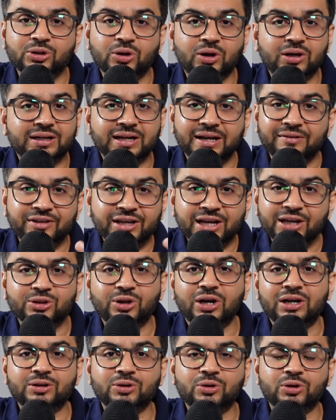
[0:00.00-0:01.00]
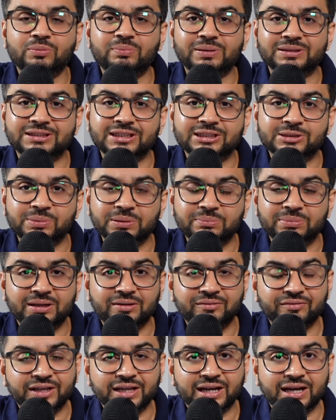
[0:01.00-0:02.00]
thought we are not good business people,
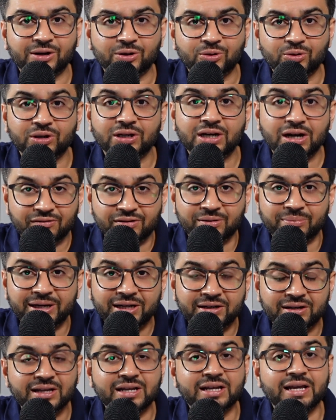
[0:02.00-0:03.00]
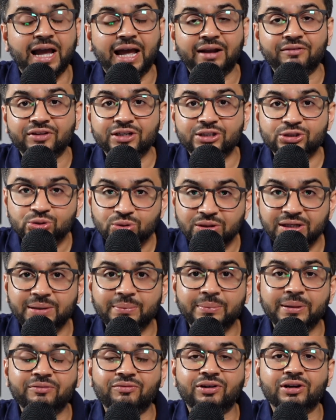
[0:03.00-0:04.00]
we are good government and we shouldn't
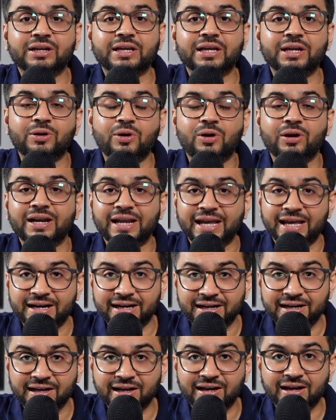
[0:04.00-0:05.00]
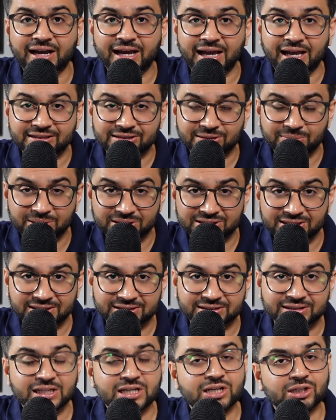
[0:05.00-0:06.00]
be working working on Air India as a business.